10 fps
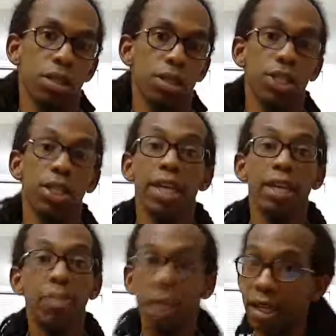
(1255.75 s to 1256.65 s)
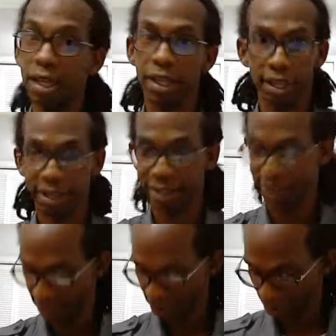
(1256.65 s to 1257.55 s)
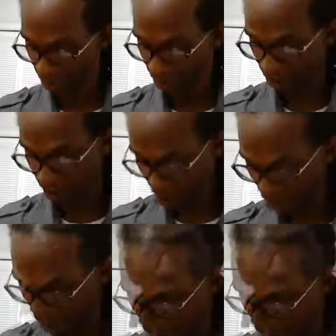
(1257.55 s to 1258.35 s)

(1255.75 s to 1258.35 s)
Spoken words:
just let it be. Okay?